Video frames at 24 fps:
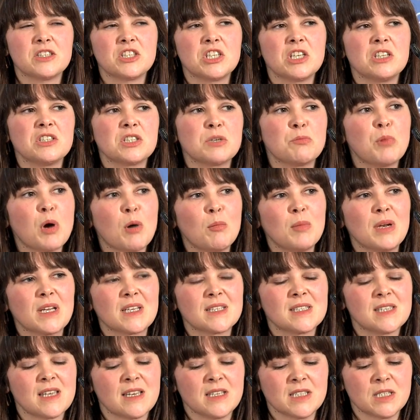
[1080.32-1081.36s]
change in
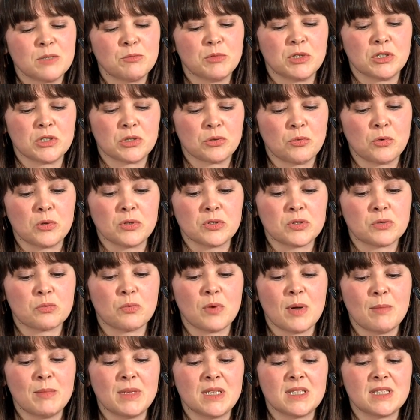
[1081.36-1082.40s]
public sentiment towards
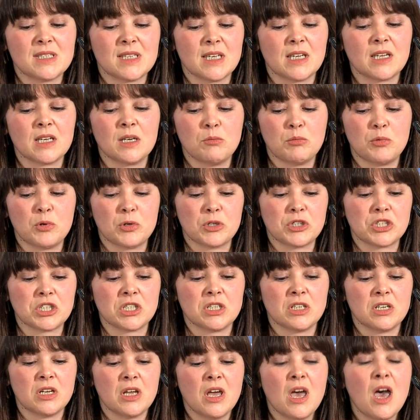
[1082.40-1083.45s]
women seeking
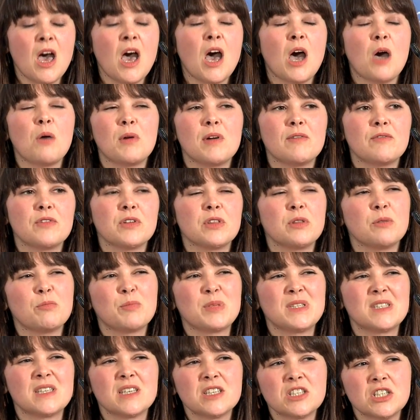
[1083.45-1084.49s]
abortion. However, the
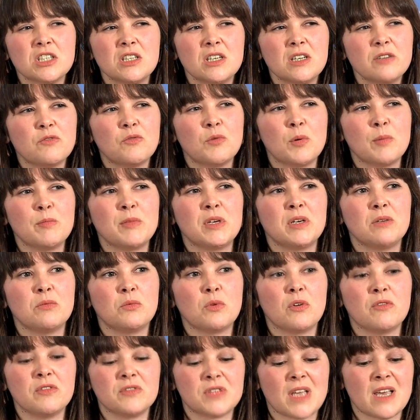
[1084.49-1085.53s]
positioning of women
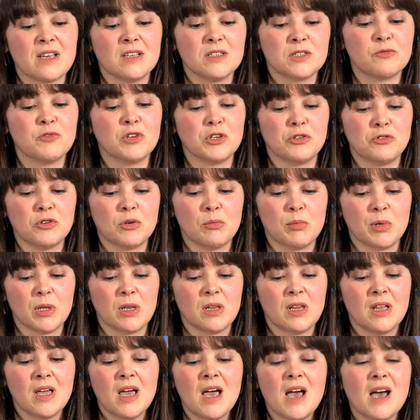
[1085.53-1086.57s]
as
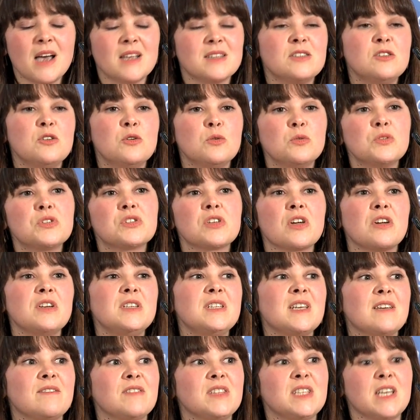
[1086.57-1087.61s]
vulnerable has no
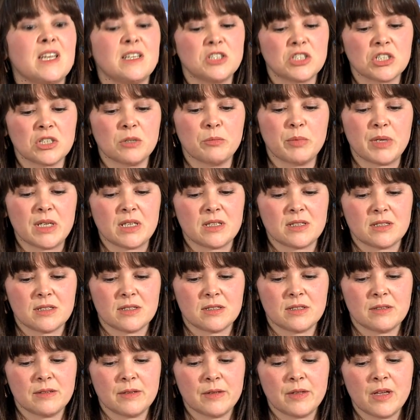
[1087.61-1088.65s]
sound evidential
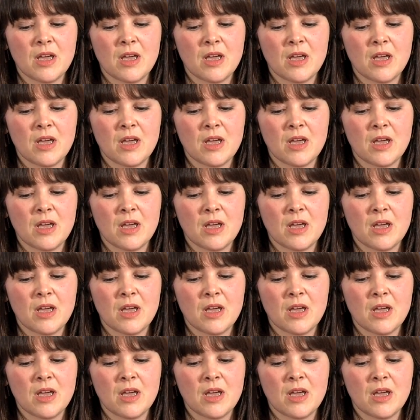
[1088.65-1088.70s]
base.